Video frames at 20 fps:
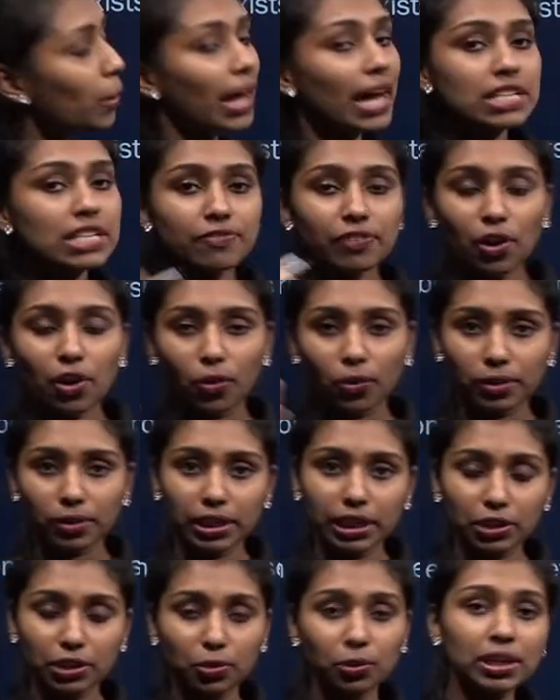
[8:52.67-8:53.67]
as we already
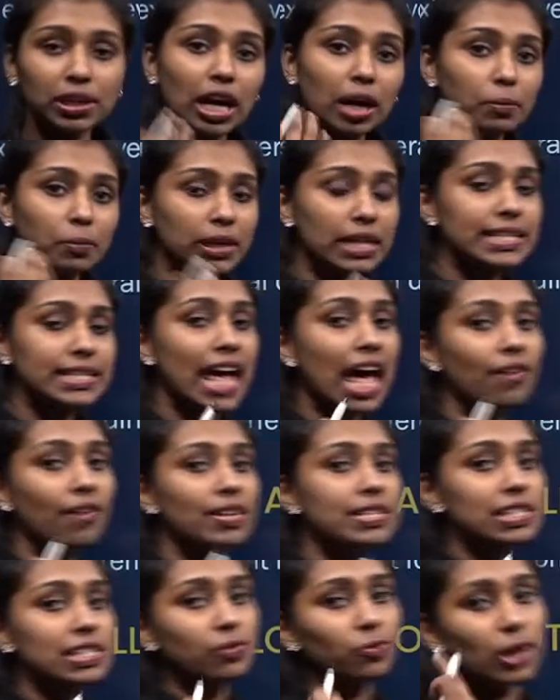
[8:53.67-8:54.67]
know, carbon is having
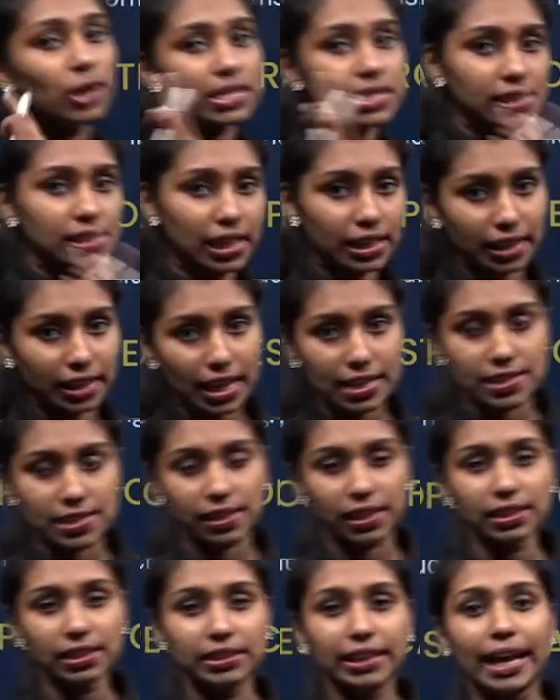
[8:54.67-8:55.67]
some versatile nature,
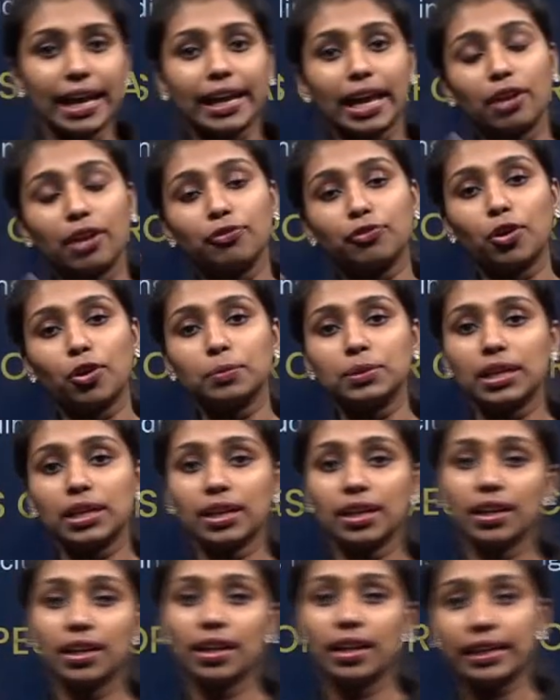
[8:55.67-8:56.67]
right? They can form the
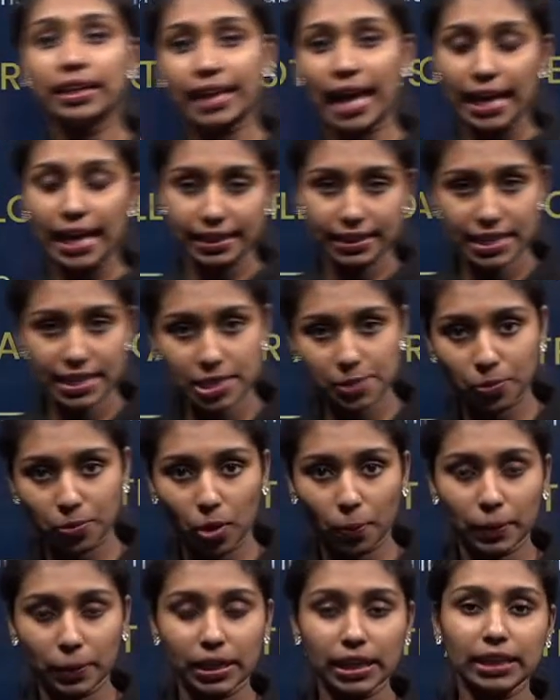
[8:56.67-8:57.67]
catenation
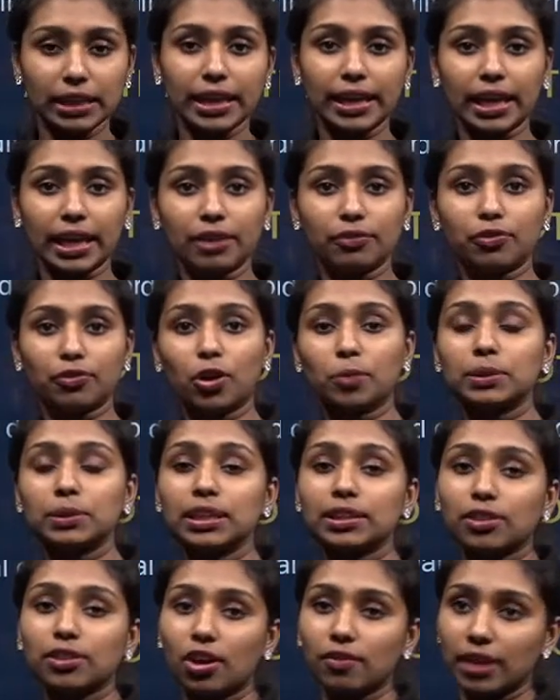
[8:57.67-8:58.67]
property, they can form the
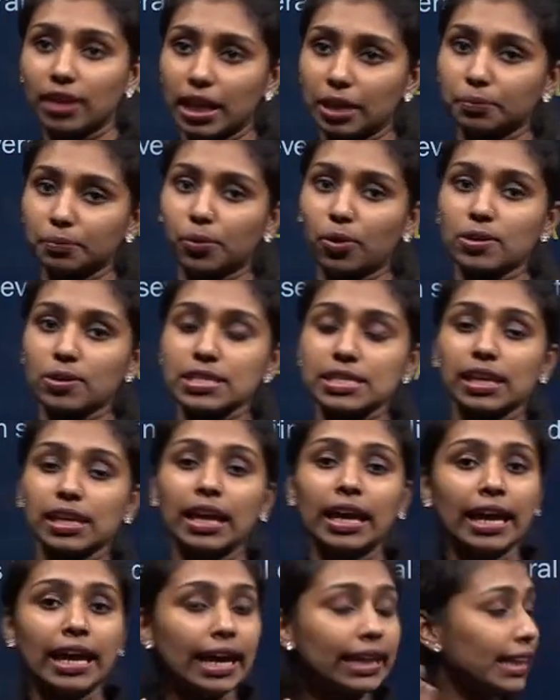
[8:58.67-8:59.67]
covalent bonds,
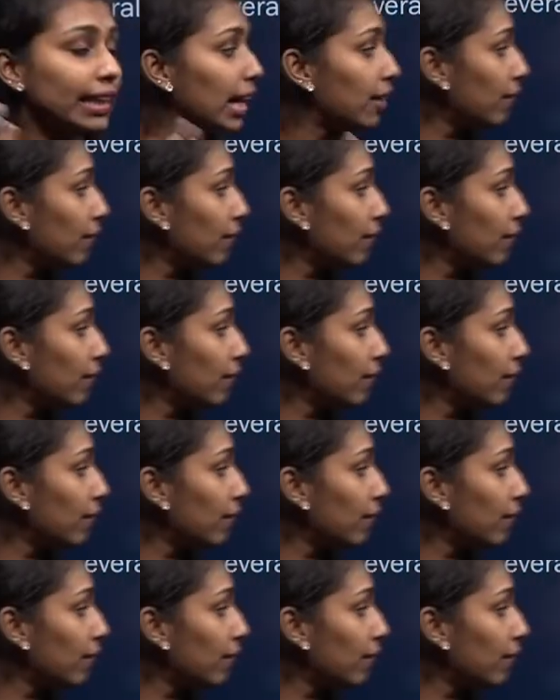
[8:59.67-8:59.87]
and they